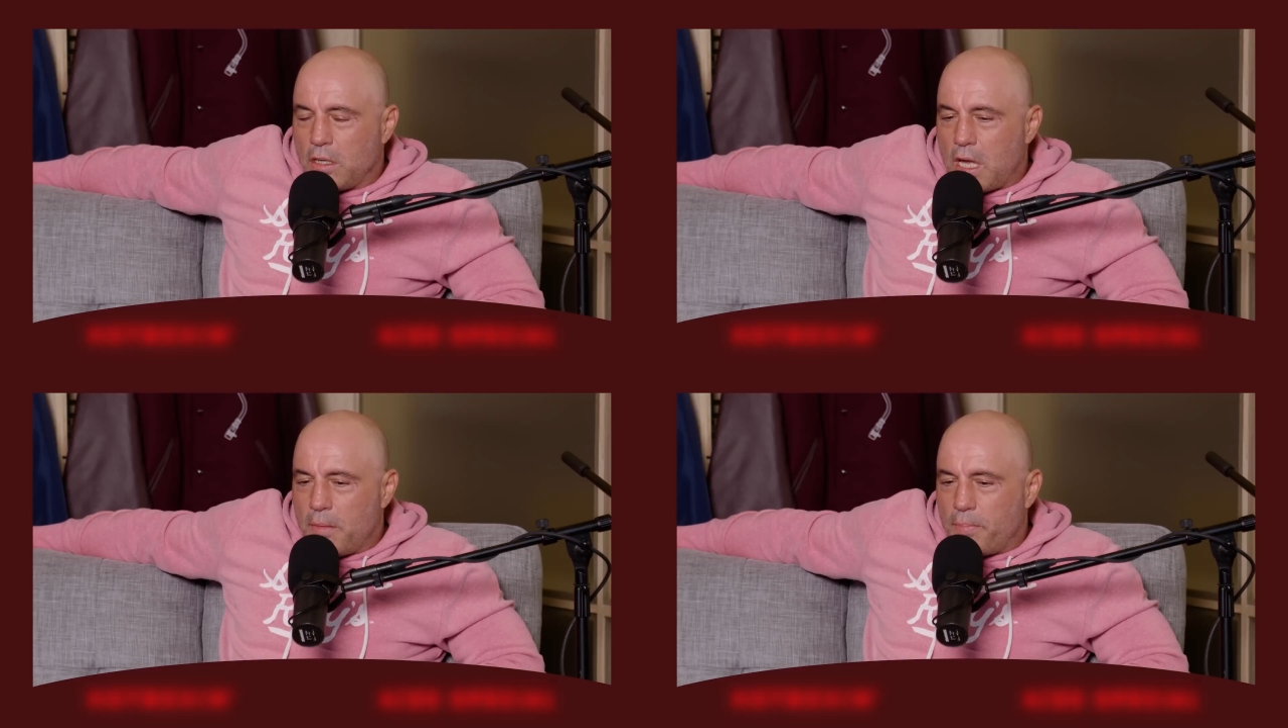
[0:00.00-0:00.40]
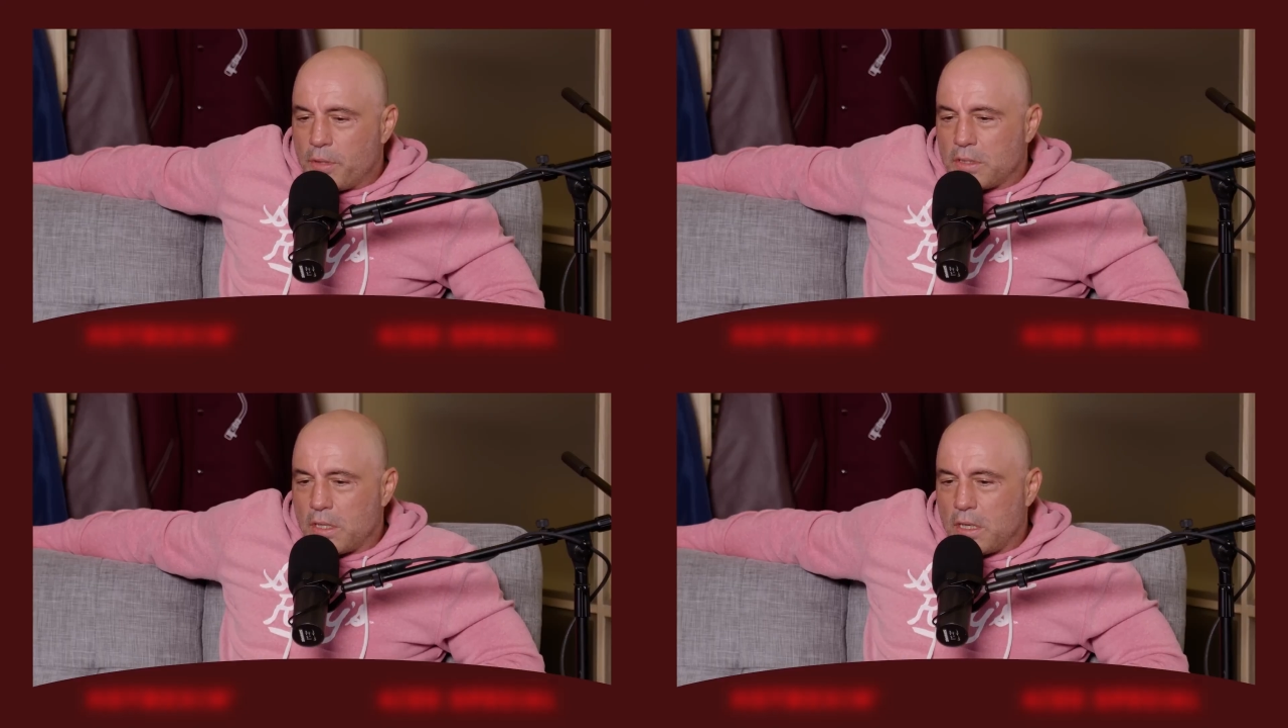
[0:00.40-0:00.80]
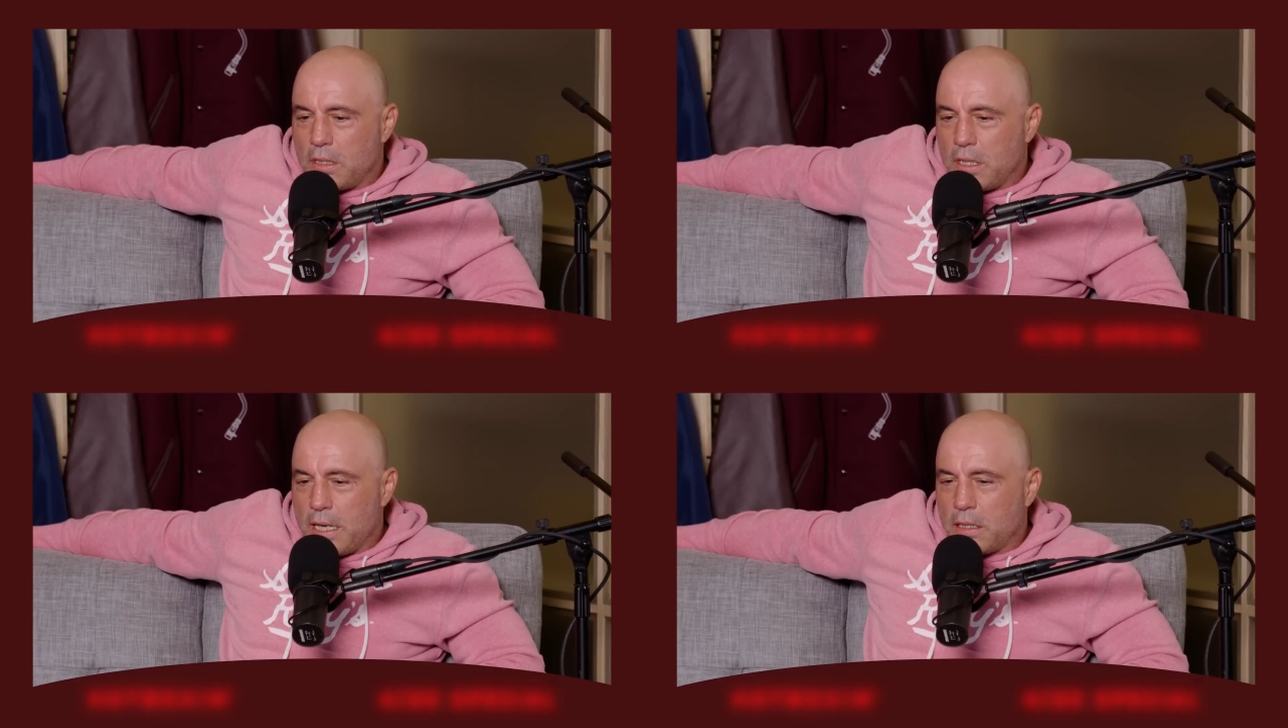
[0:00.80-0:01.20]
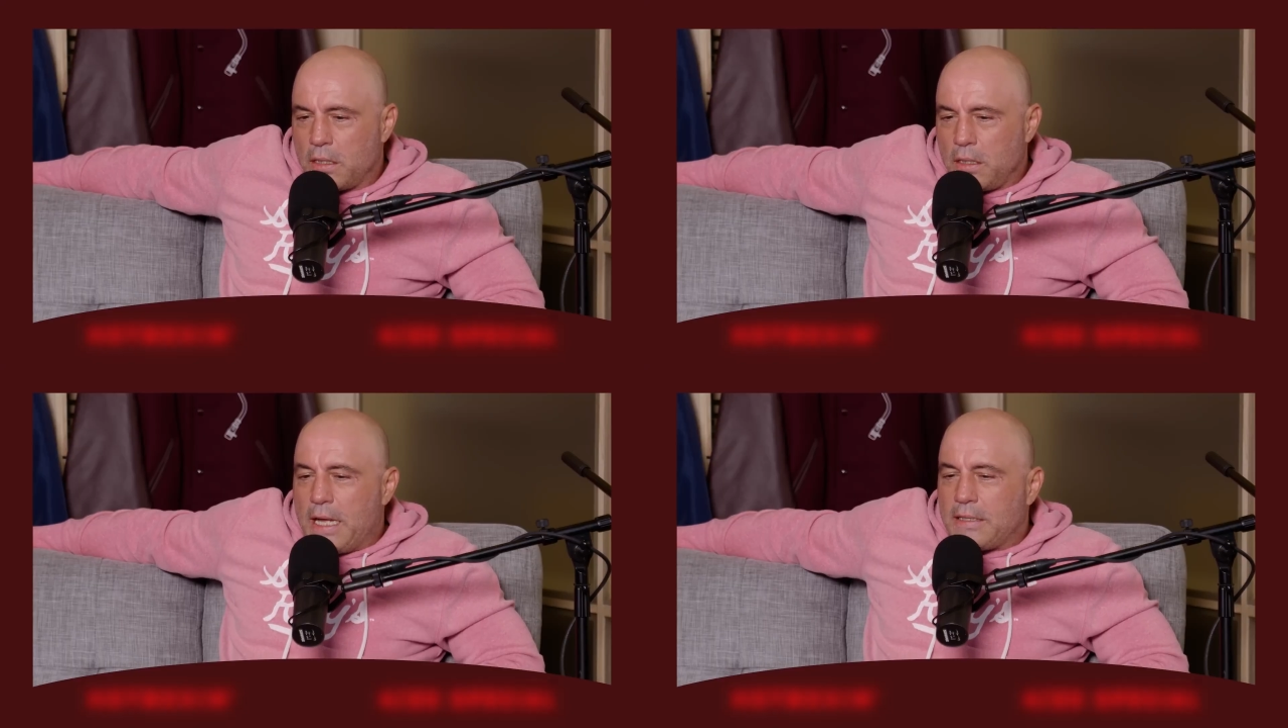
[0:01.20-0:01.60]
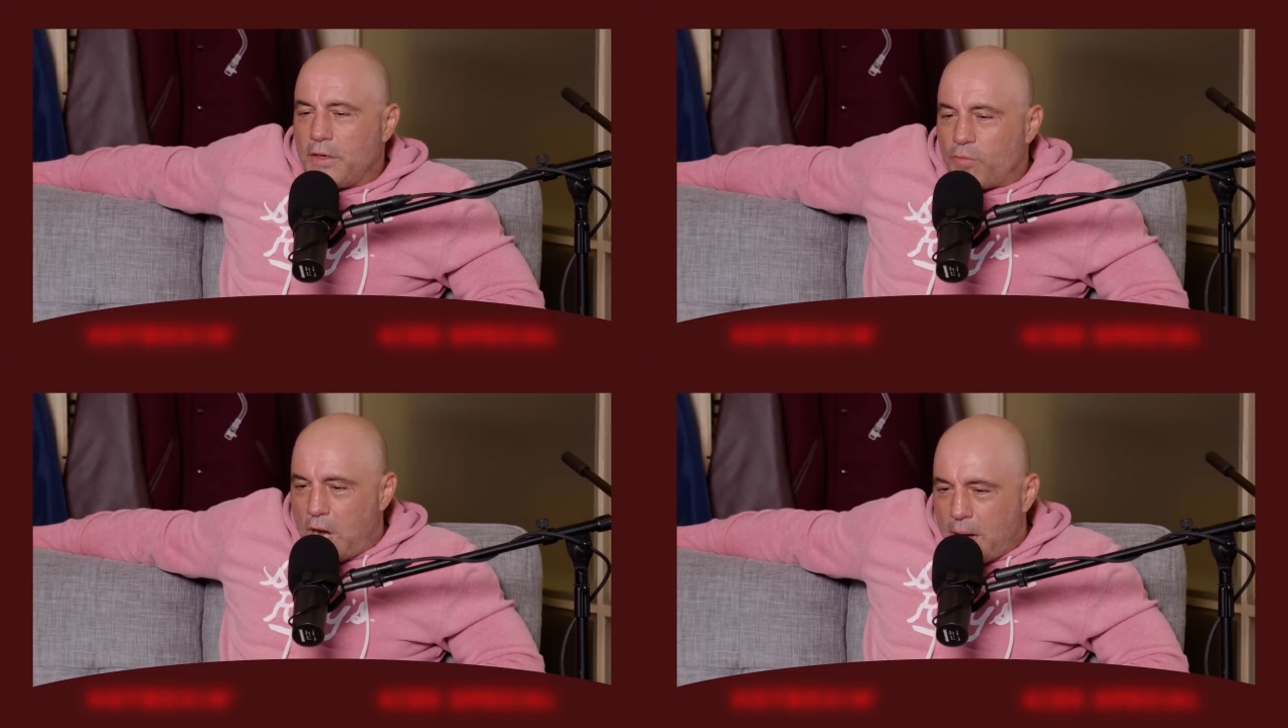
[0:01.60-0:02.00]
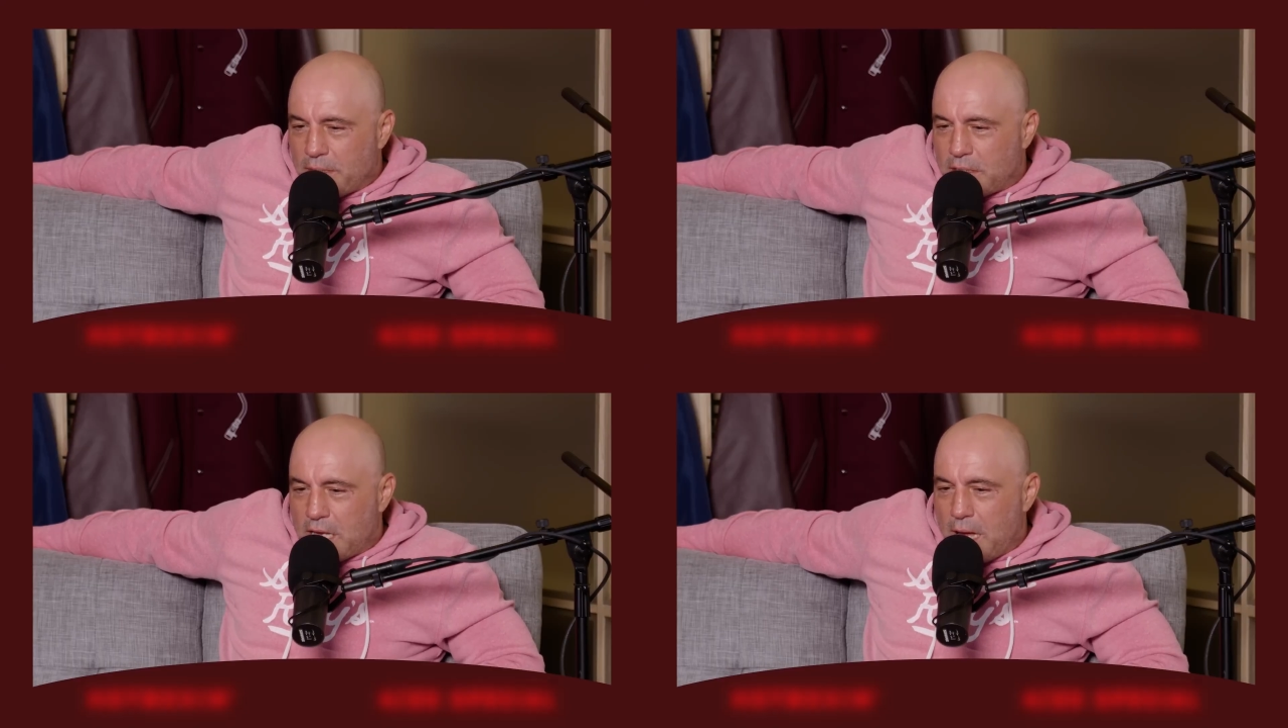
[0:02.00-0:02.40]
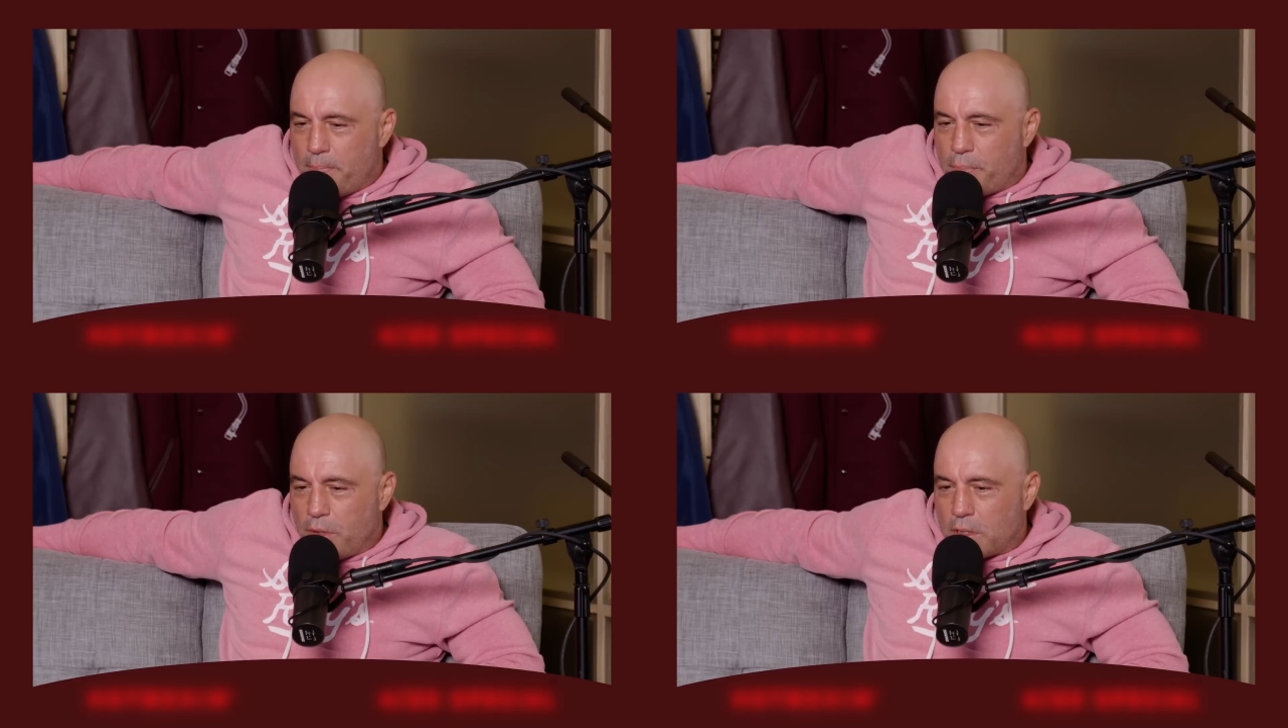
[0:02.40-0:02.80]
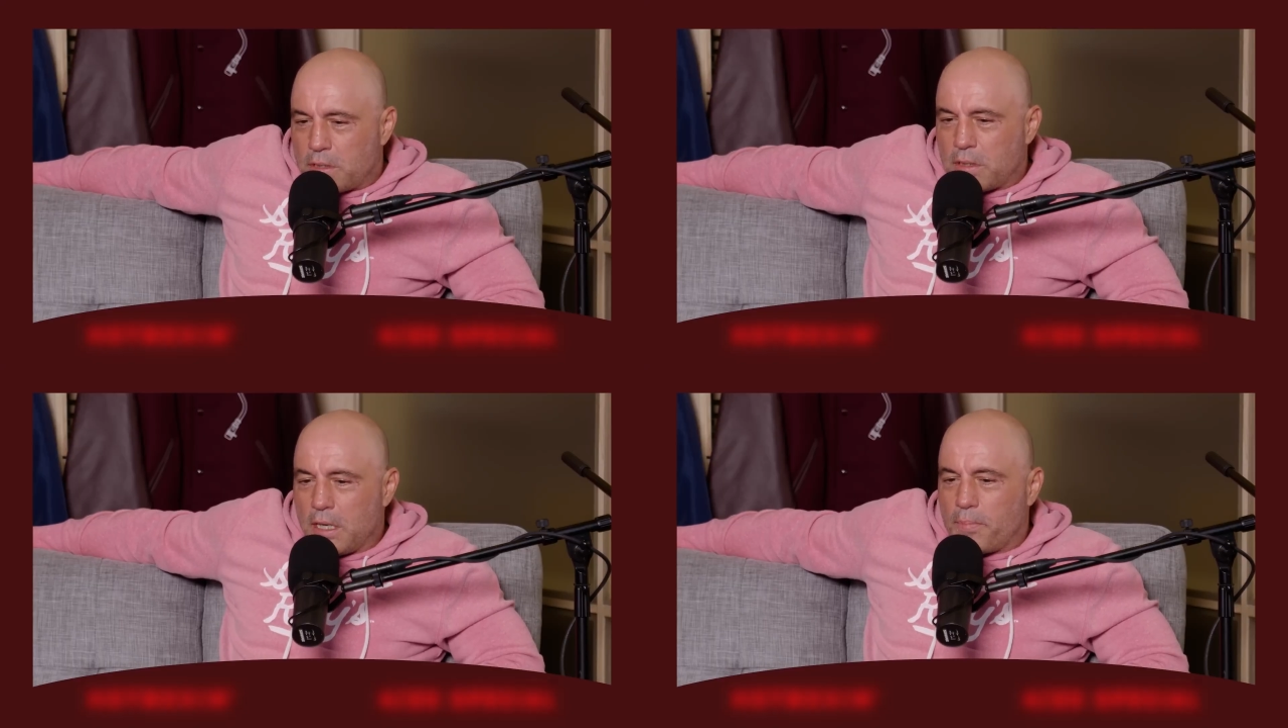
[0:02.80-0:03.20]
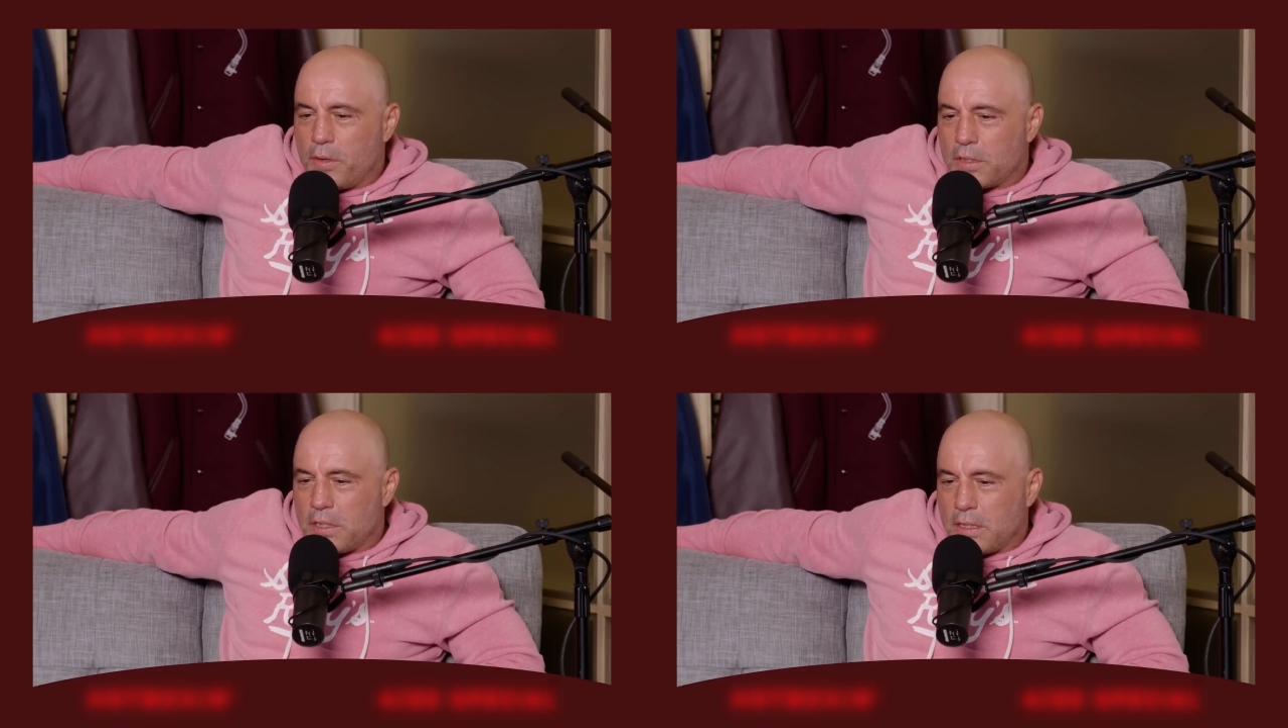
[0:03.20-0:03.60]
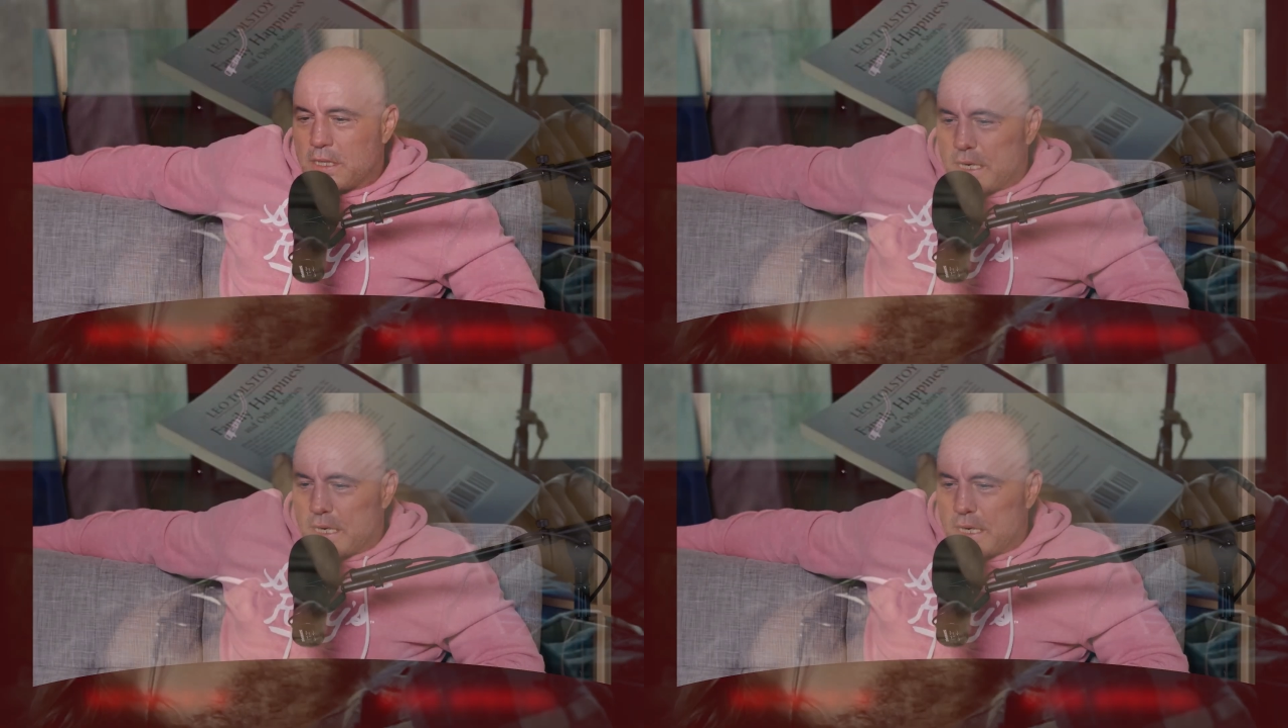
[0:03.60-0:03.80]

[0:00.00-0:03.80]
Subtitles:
And a lot of books on, like, Anthony Robbins-type books, like books on